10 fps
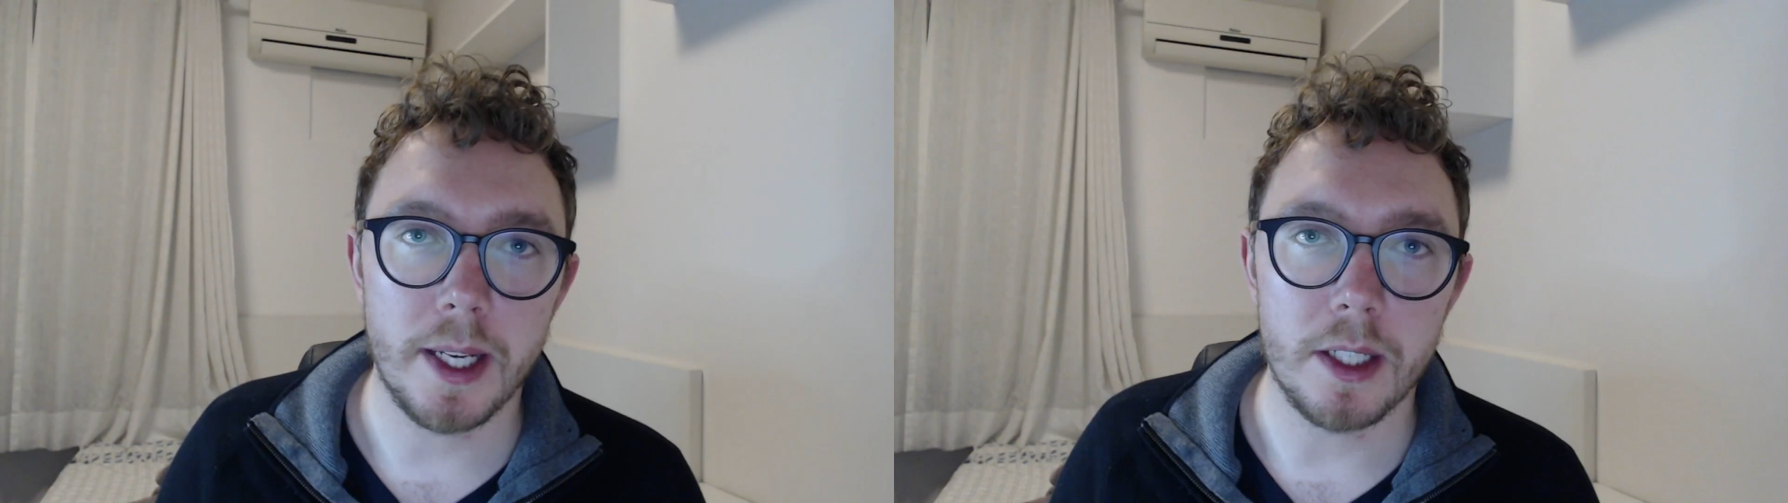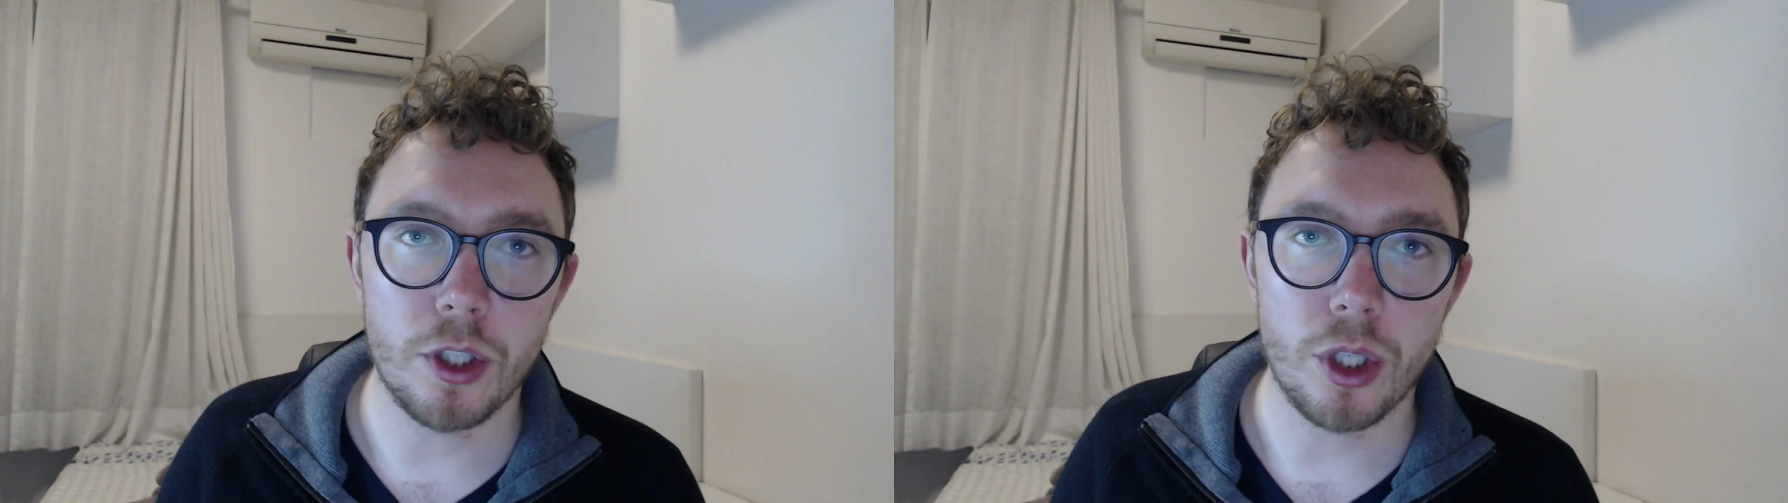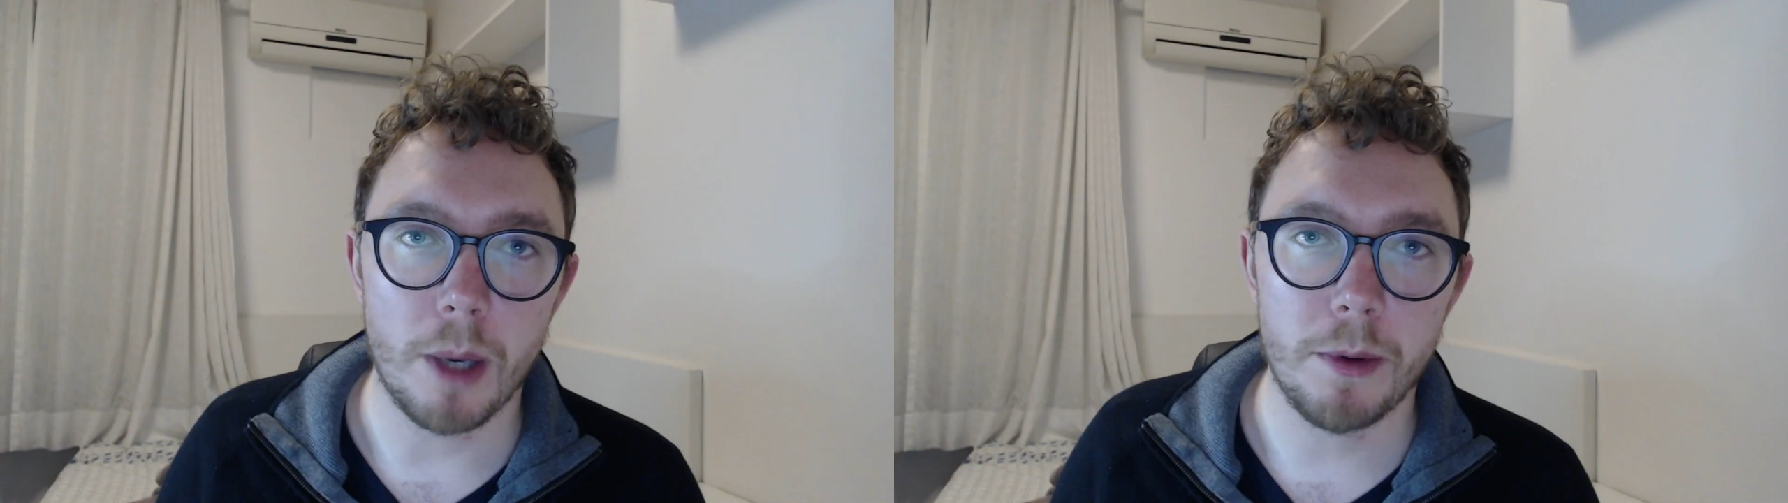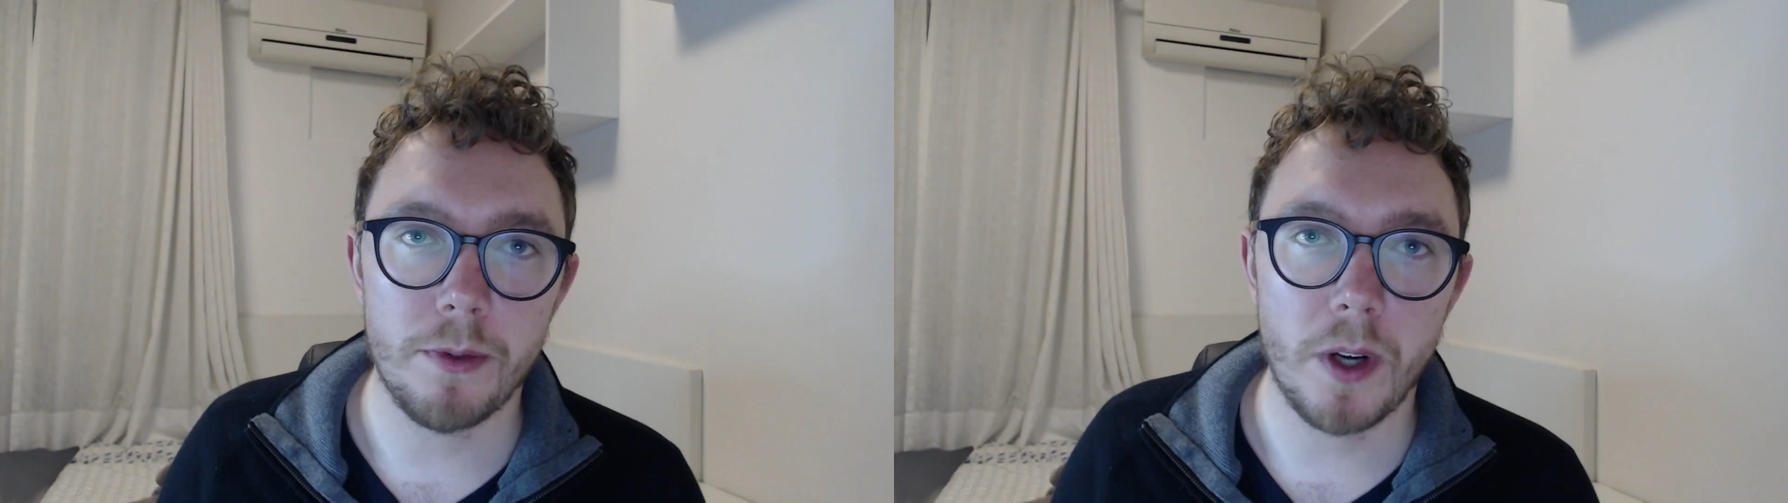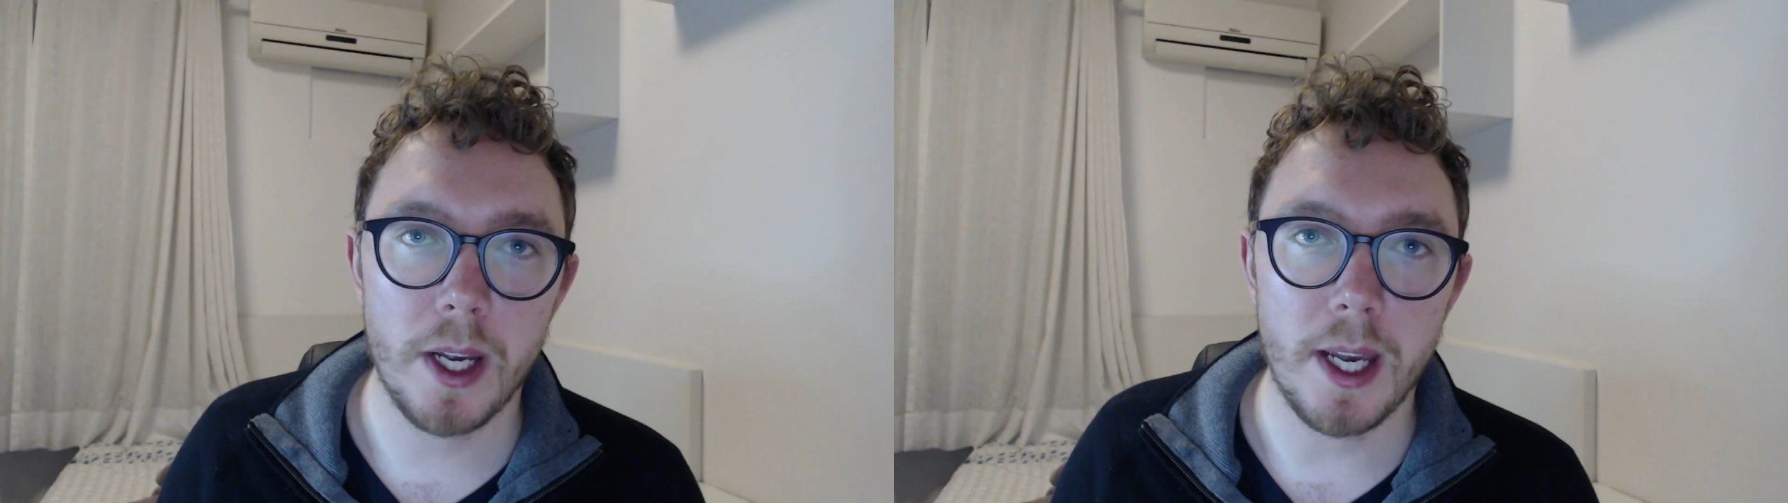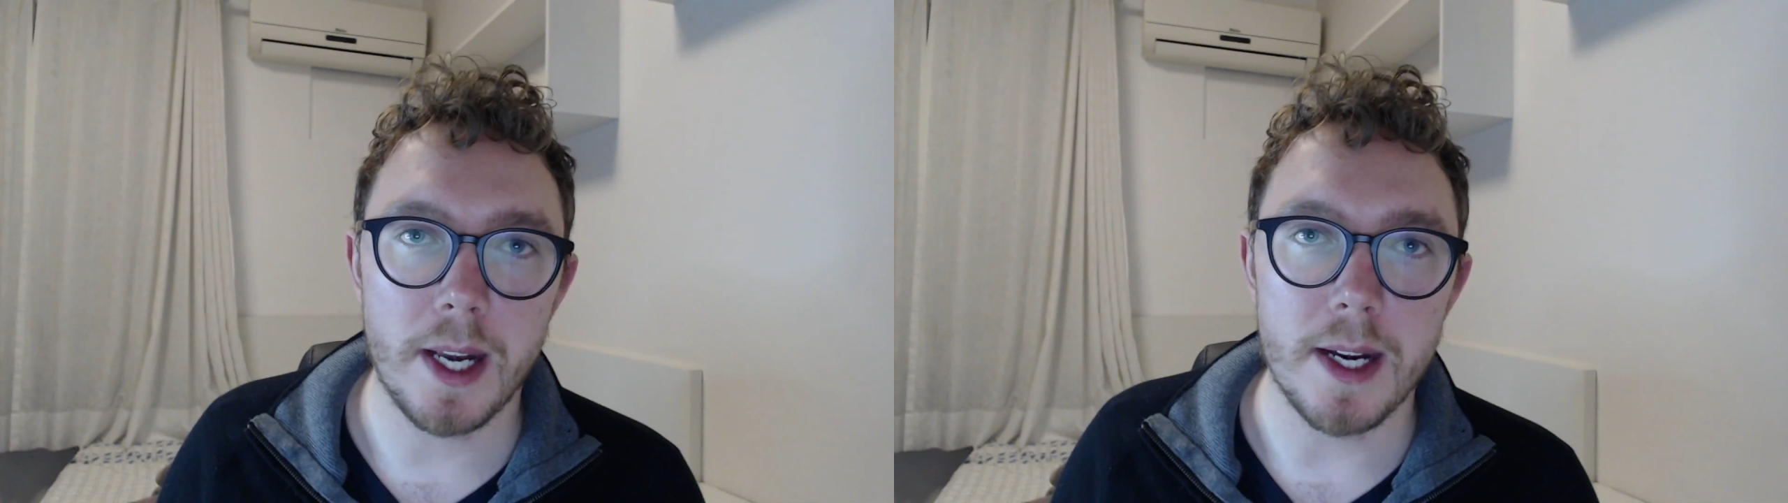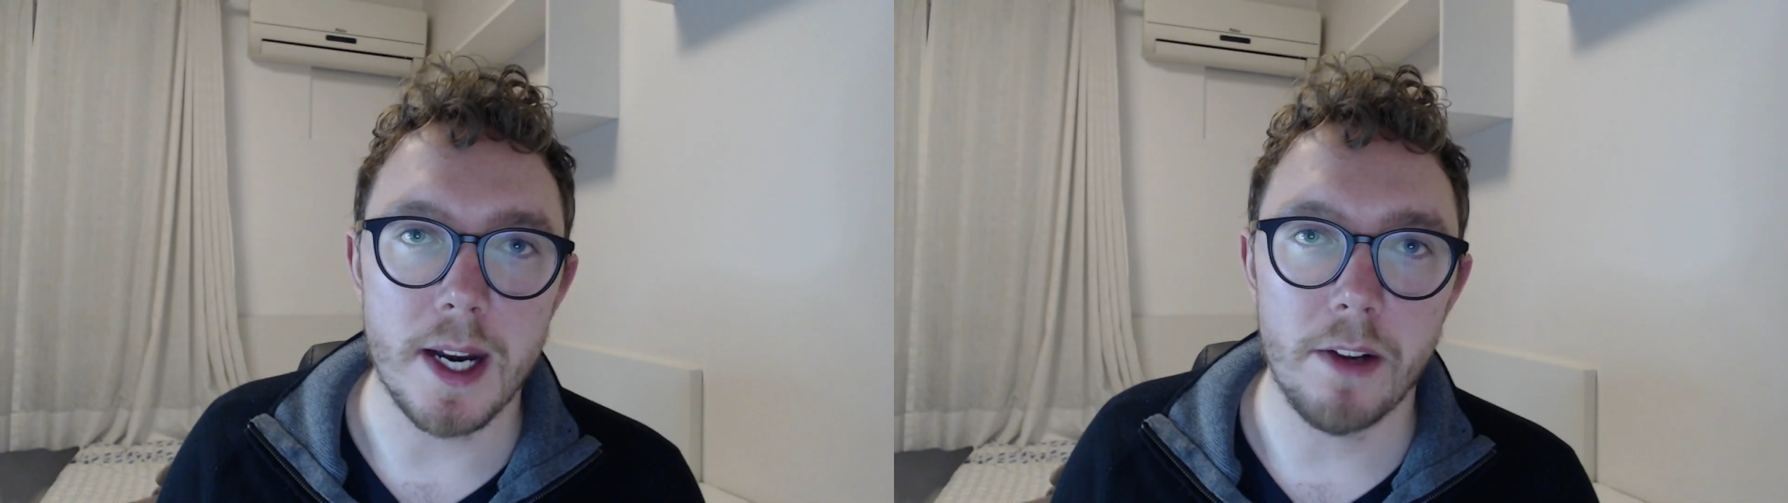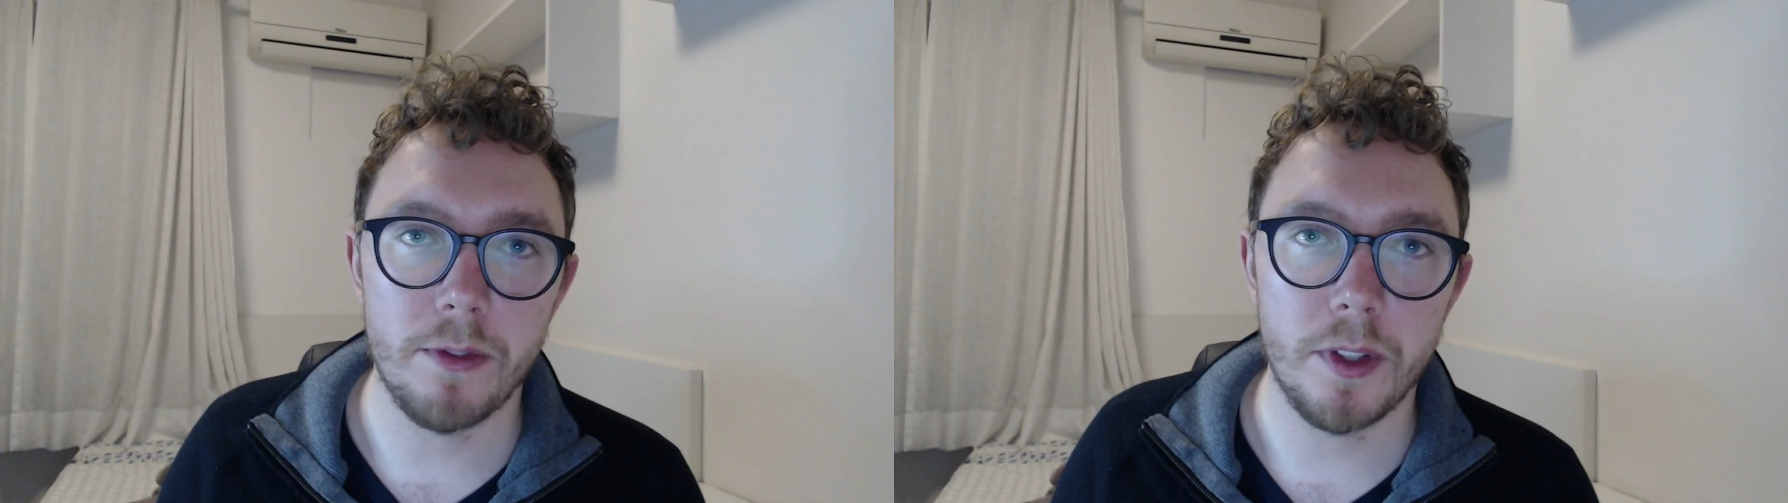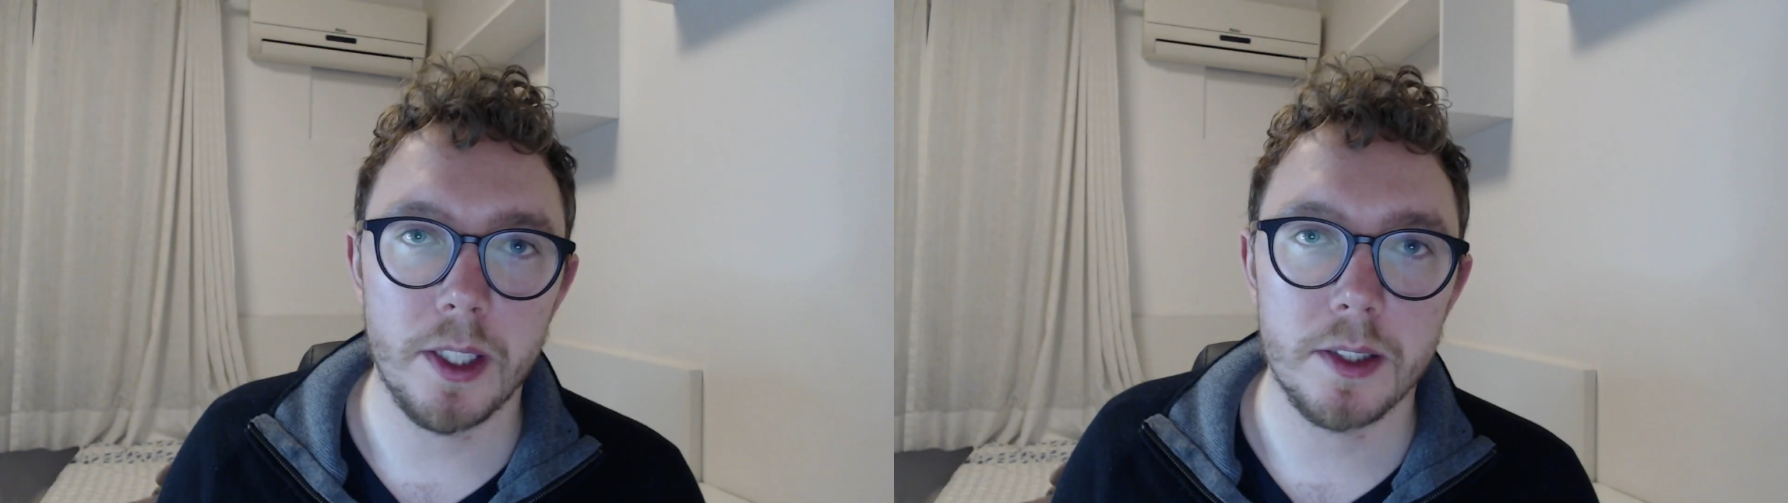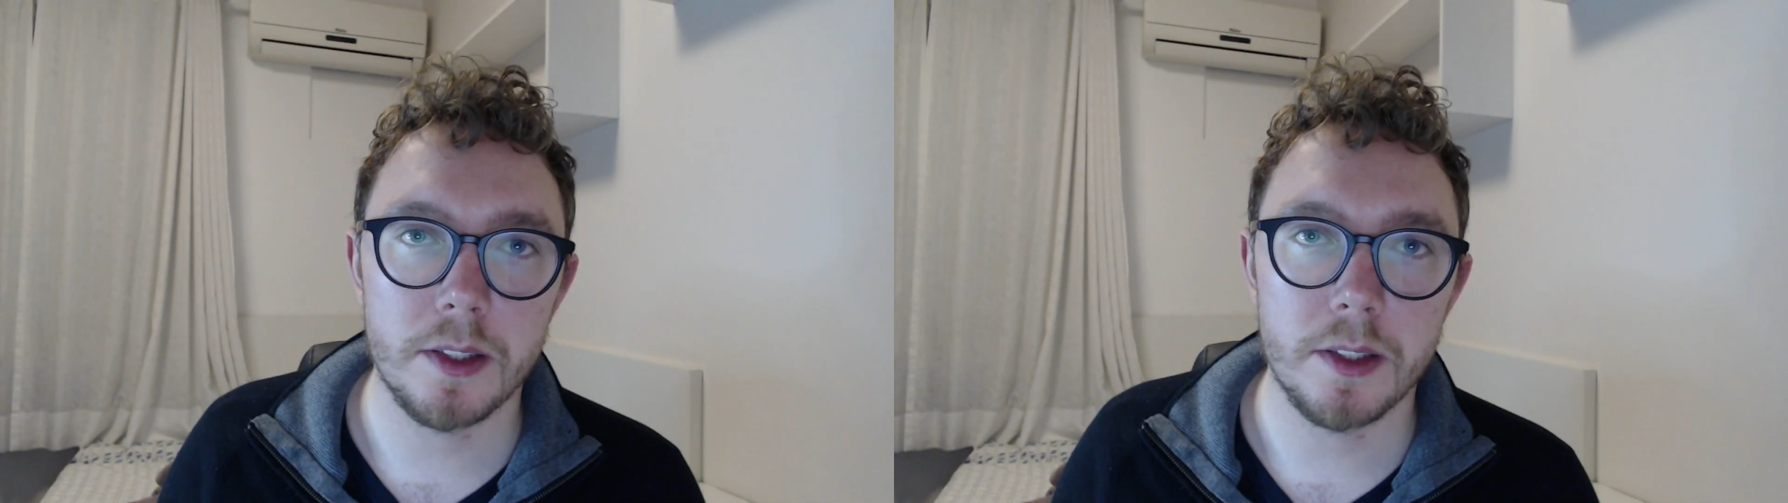Shopify and Netflix